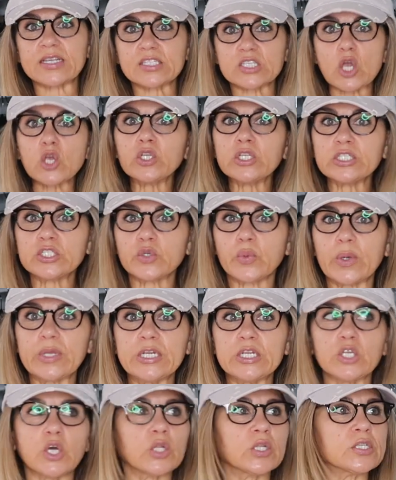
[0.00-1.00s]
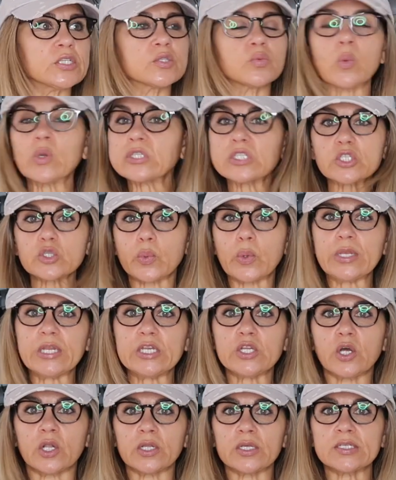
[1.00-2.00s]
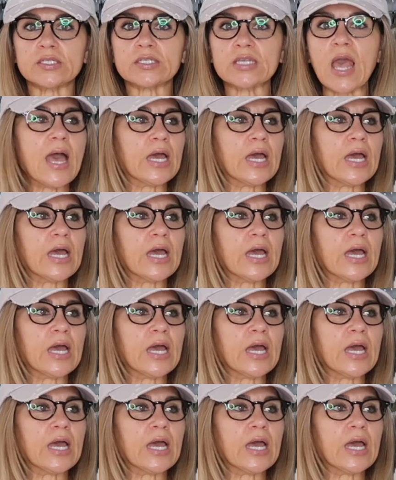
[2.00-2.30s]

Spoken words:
It's only $20. What's $20?